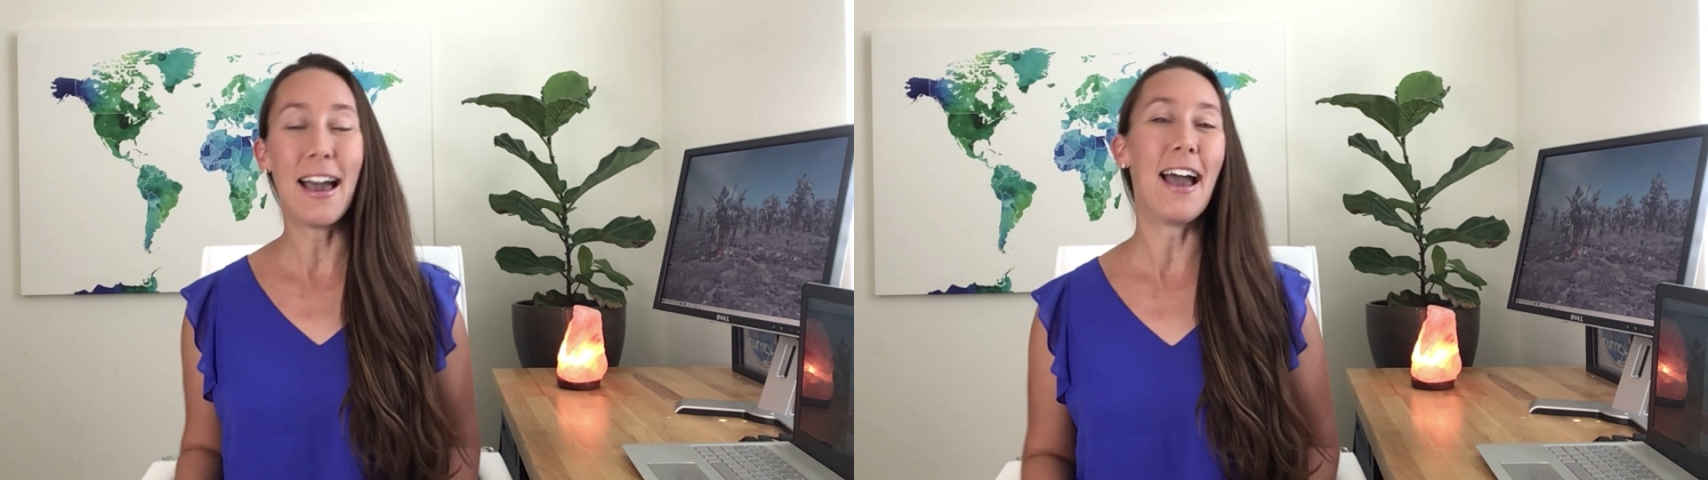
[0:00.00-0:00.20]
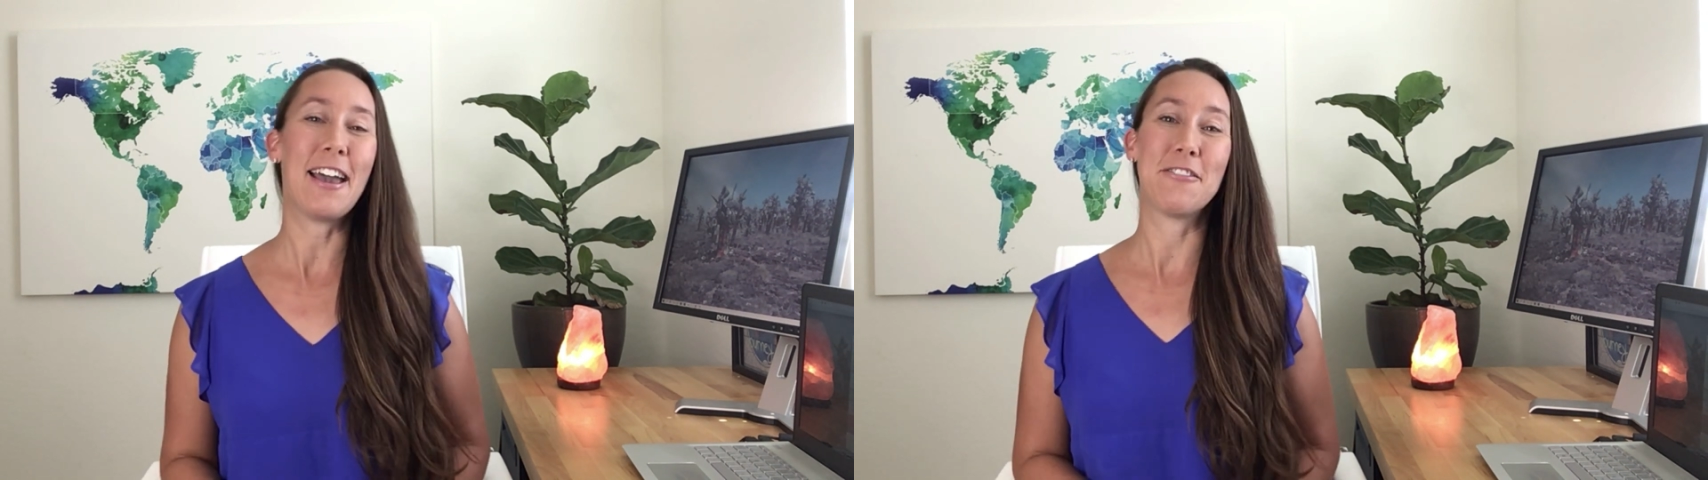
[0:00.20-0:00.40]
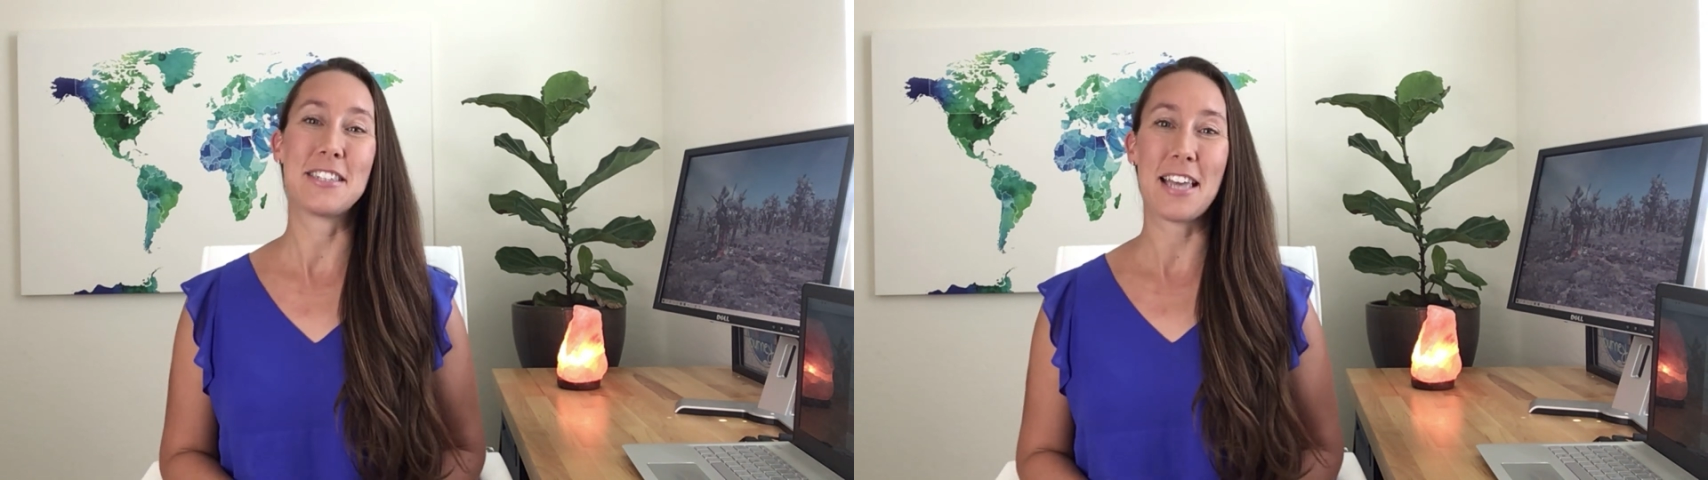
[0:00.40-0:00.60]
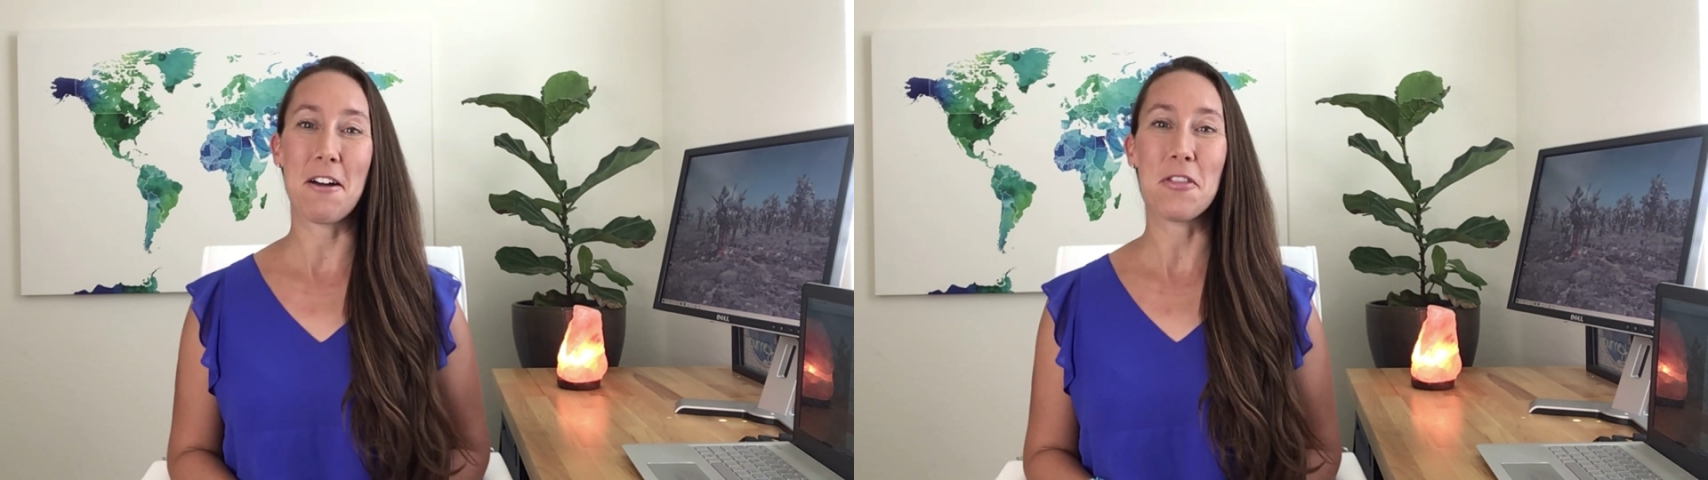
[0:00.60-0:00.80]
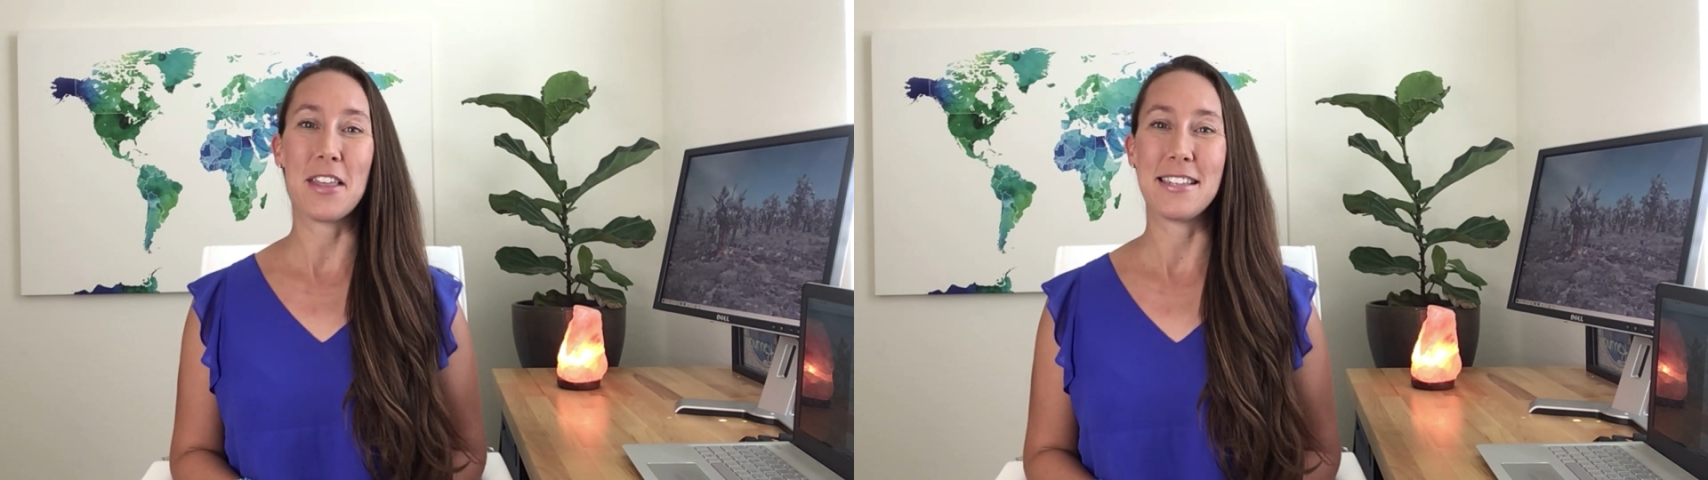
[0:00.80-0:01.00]
I have
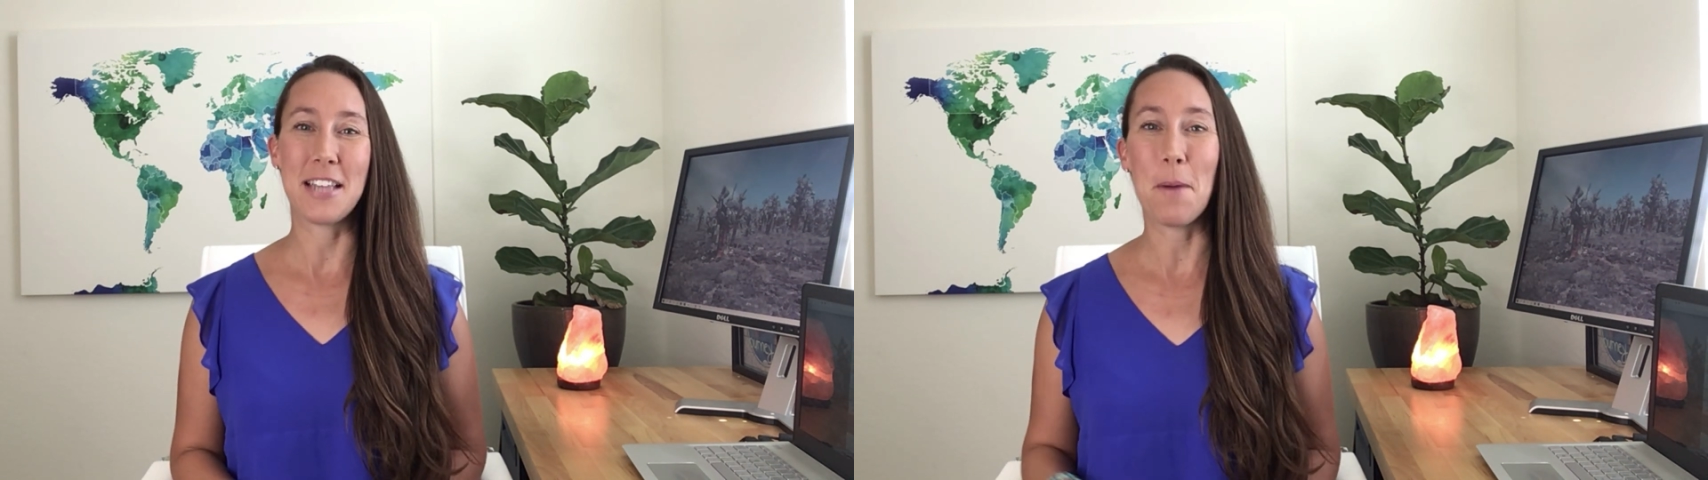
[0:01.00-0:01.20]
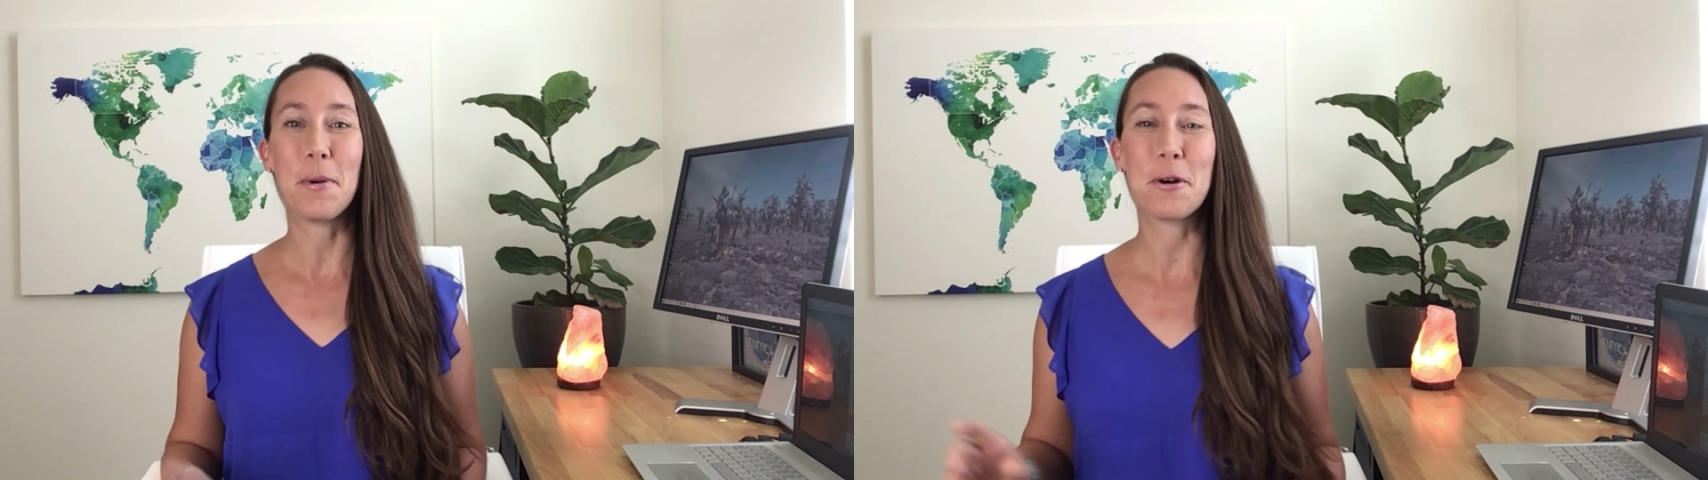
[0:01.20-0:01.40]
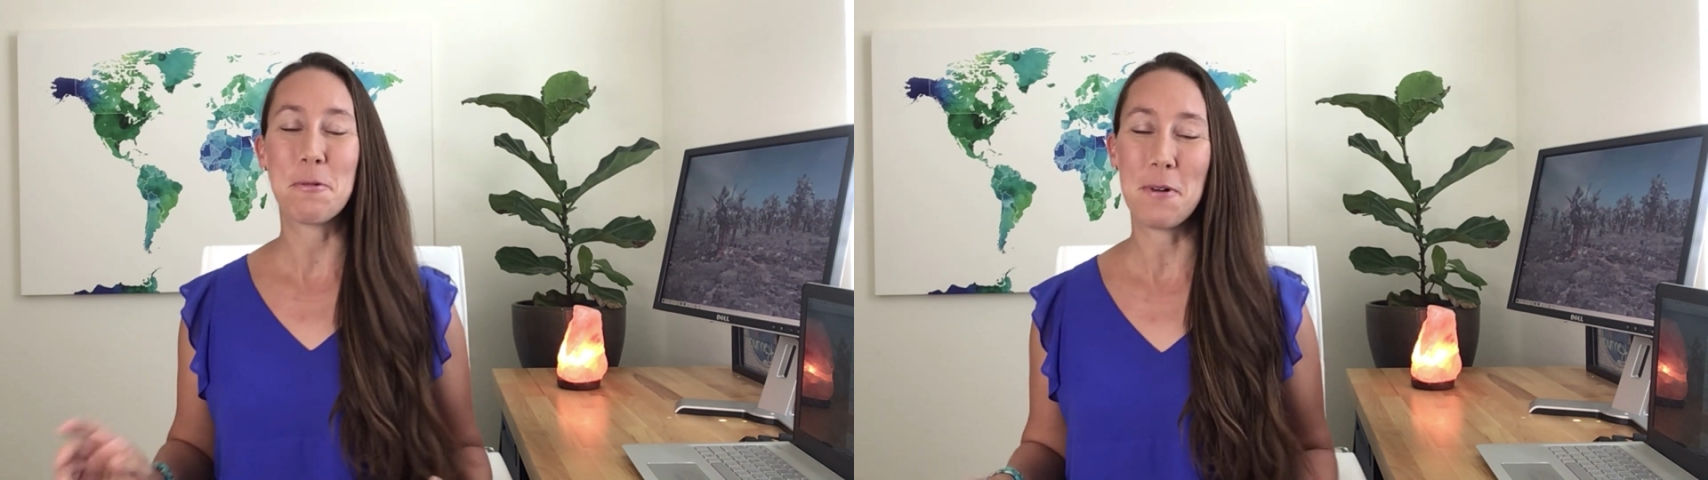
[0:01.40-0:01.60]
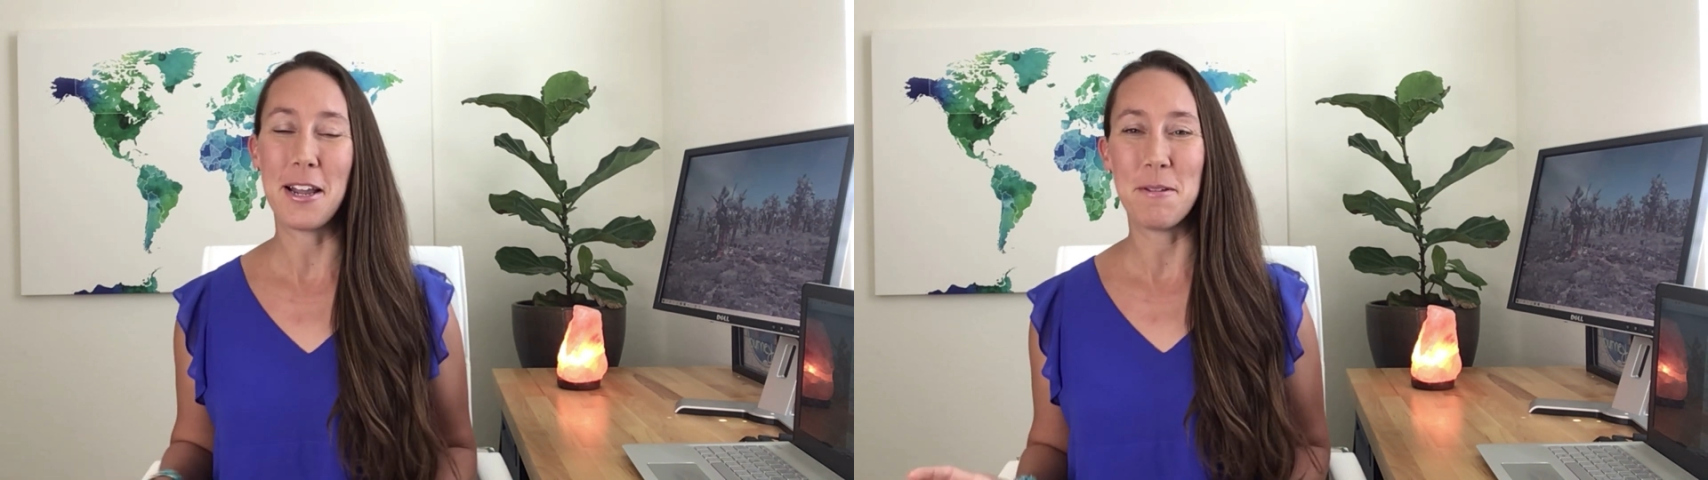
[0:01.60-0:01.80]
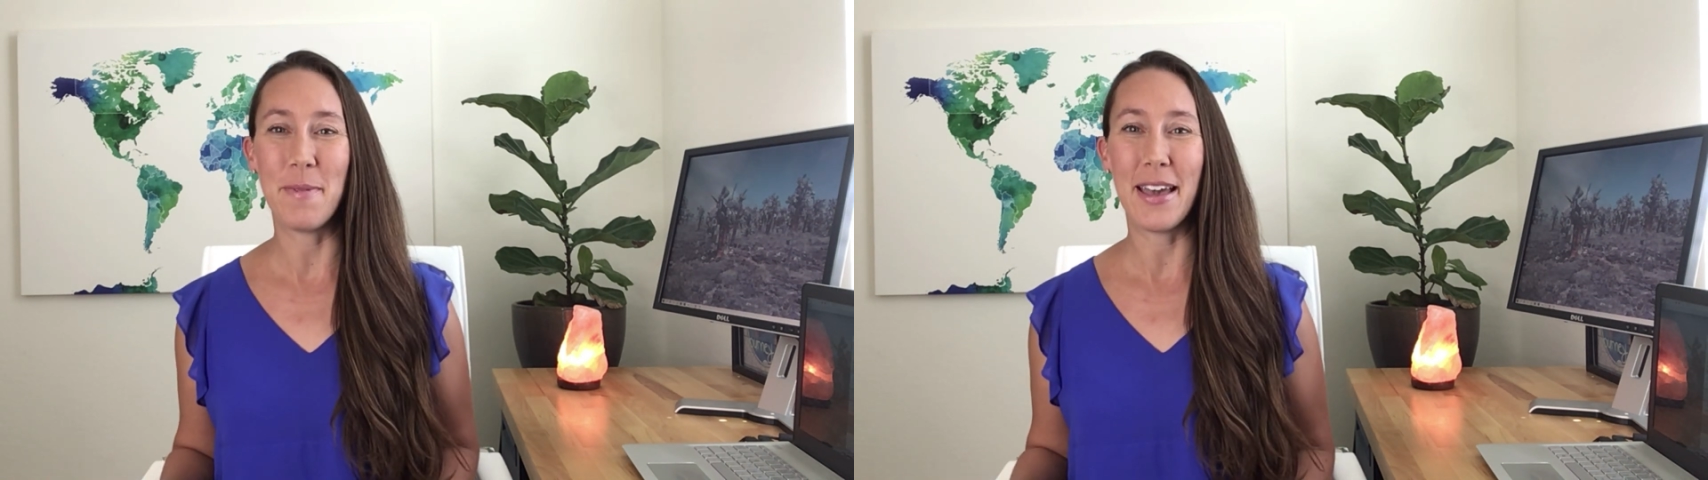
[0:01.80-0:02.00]
scaled this up
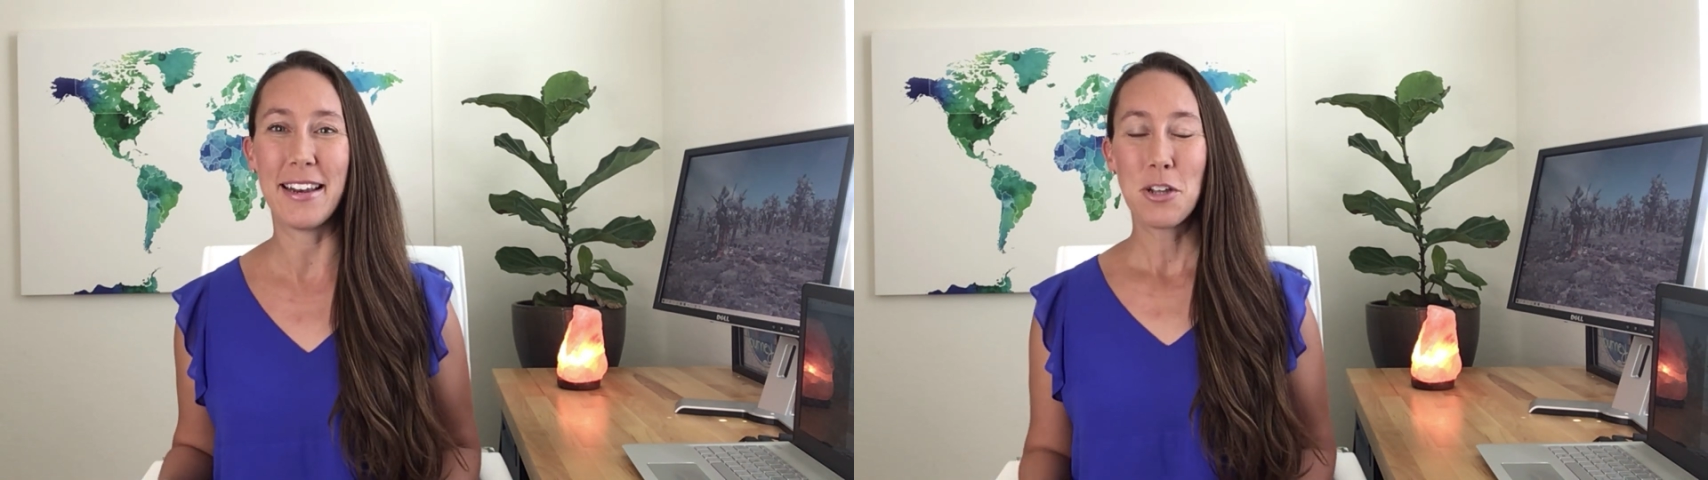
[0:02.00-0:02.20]
quite a bit.